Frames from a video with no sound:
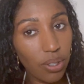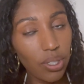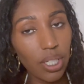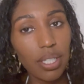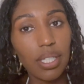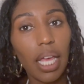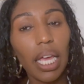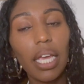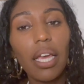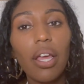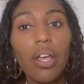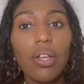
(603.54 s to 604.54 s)
should say.
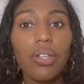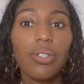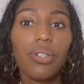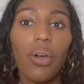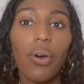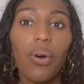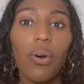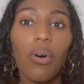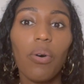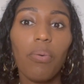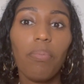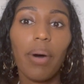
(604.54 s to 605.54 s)

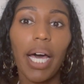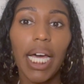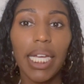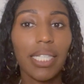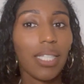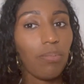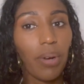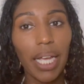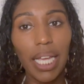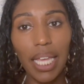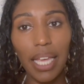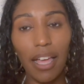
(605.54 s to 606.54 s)
So by
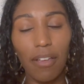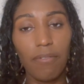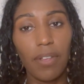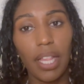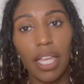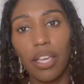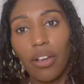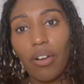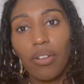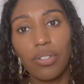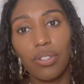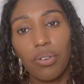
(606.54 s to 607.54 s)
spraying it, I feel like you're
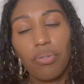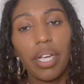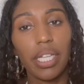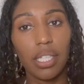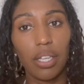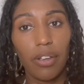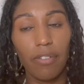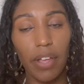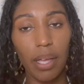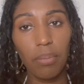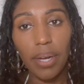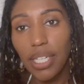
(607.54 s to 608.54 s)
also raising your
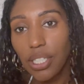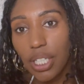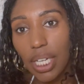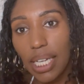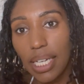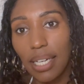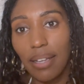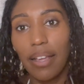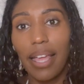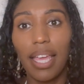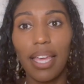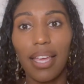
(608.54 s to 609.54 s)
vibration
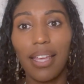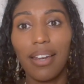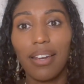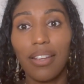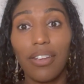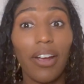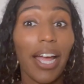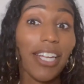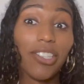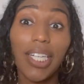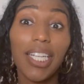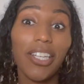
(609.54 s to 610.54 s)
and you're
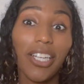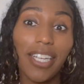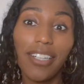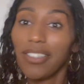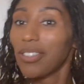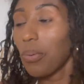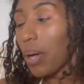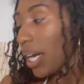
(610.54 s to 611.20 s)
hydrating your hair. So why